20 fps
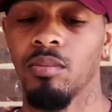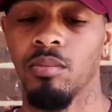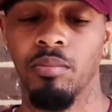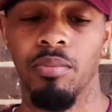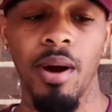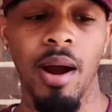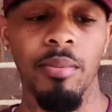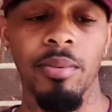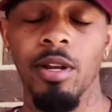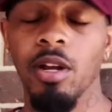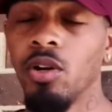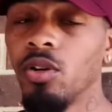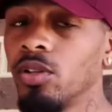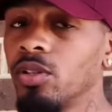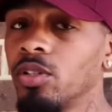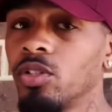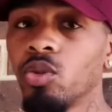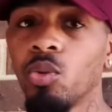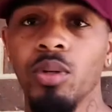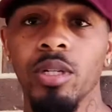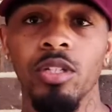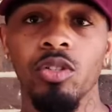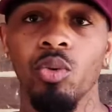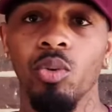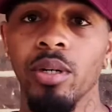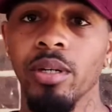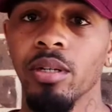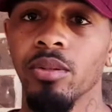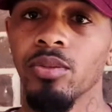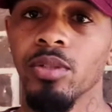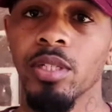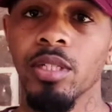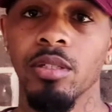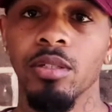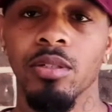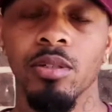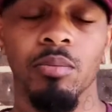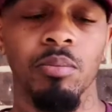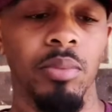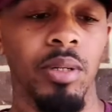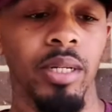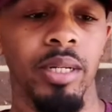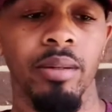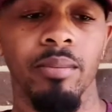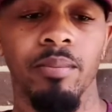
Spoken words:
Probably only the 2012 season, but